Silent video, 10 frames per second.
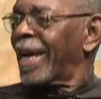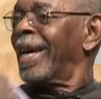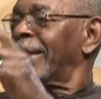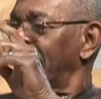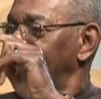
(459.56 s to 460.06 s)

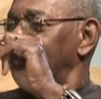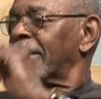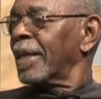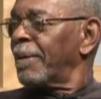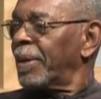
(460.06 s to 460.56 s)
had the
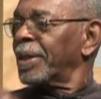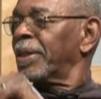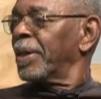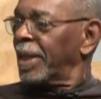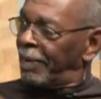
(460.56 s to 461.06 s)
same
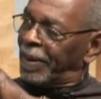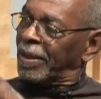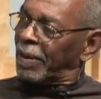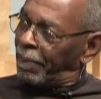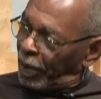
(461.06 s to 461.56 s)
military they've
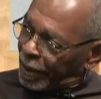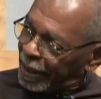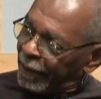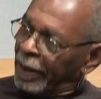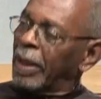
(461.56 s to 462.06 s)
been
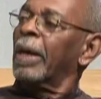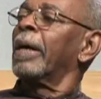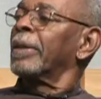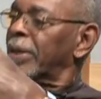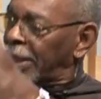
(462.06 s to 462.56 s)
supporting
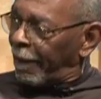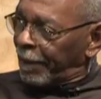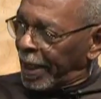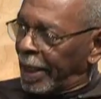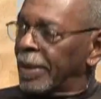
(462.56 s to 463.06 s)

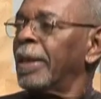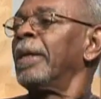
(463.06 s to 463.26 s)
stepped in